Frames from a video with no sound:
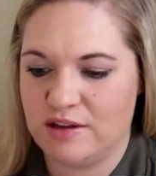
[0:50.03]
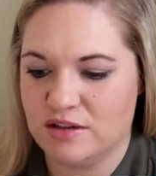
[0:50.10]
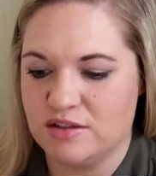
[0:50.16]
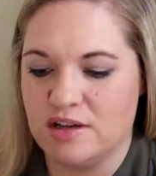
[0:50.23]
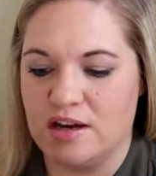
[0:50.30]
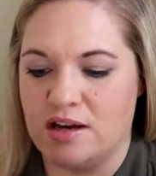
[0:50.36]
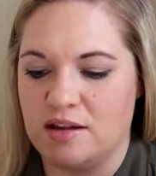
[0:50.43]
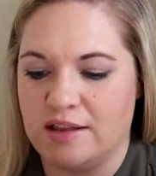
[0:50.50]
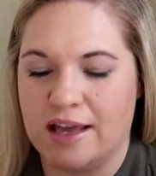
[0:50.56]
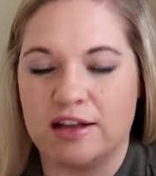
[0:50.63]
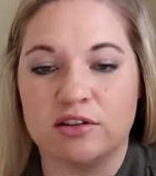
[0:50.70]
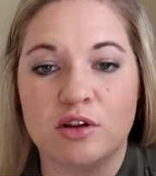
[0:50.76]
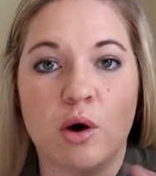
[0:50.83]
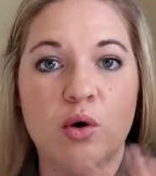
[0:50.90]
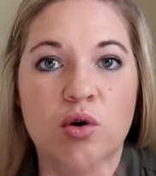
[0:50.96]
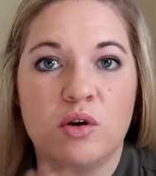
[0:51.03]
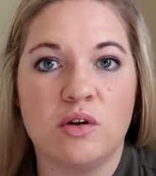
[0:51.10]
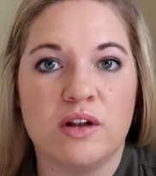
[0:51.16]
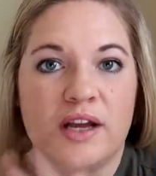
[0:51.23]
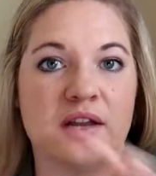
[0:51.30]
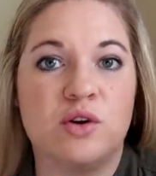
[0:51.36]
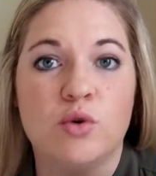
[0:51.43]
there's a like
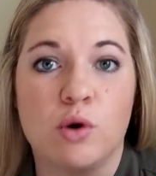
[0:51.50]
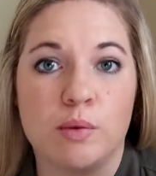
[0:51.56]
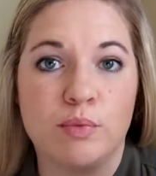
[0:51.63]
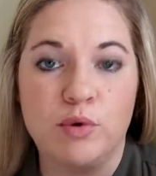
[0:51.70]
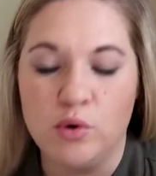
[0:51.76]
local indoor